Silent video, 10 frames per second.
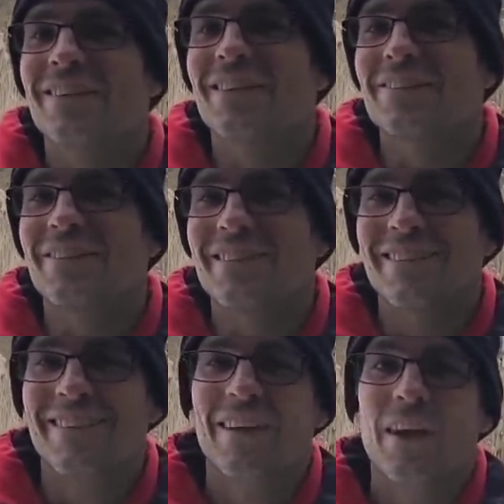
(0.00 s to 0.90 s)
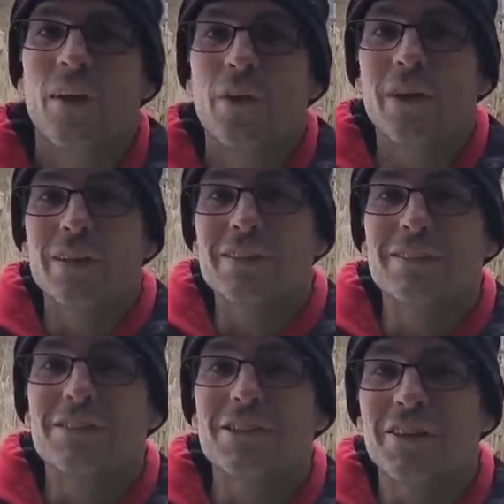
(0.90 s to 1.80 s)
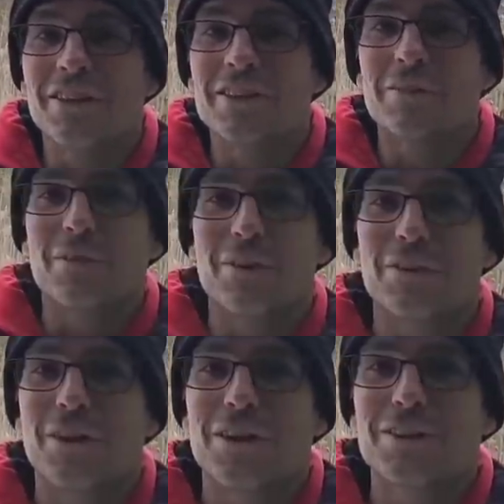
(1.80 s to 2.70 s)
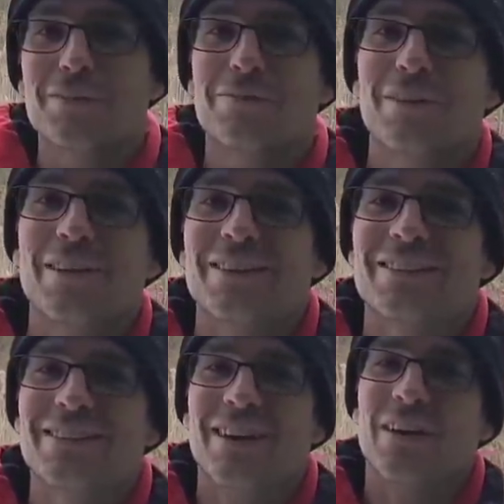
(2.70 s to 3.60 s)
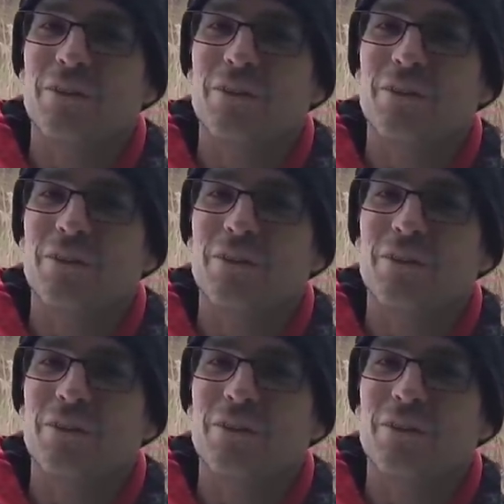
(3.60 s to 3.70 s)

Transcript: See you on the next one. Oh, and consider sharing this with all your awesome friends.